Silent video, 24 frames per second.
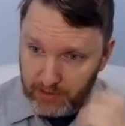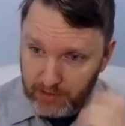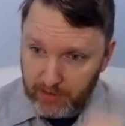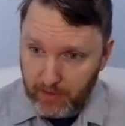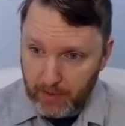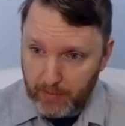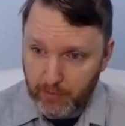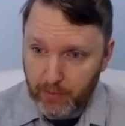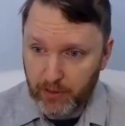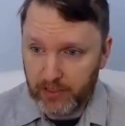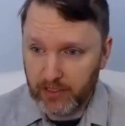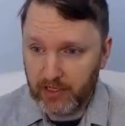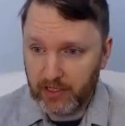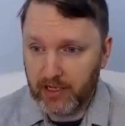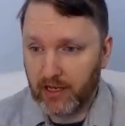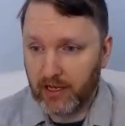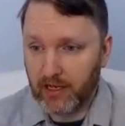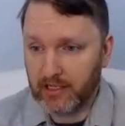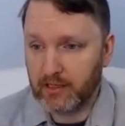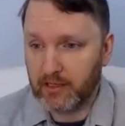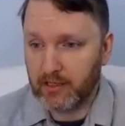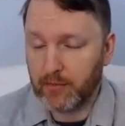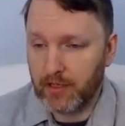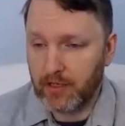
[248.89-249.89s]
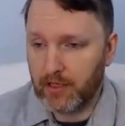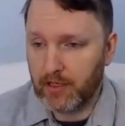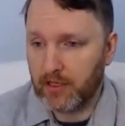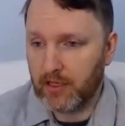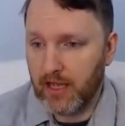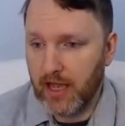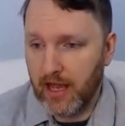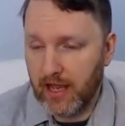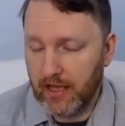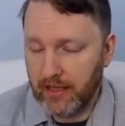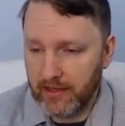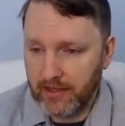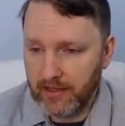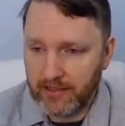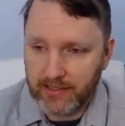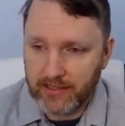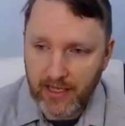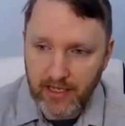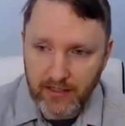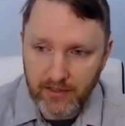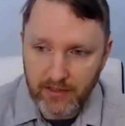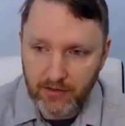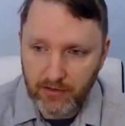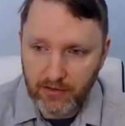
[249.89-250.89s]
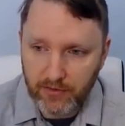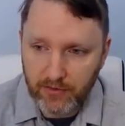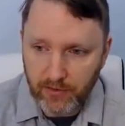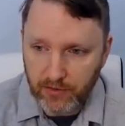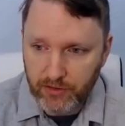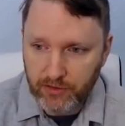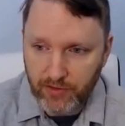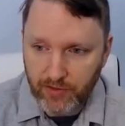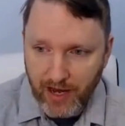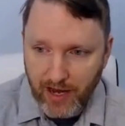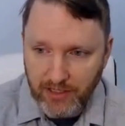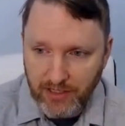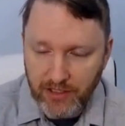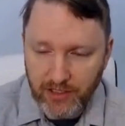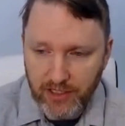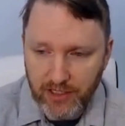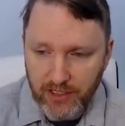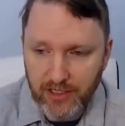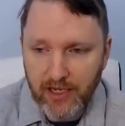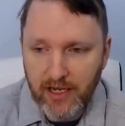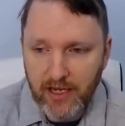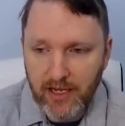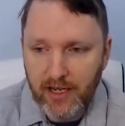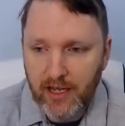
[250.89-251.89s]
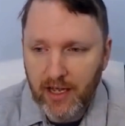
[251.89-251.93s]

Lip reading: It's about putting the customer at the center of your strategy.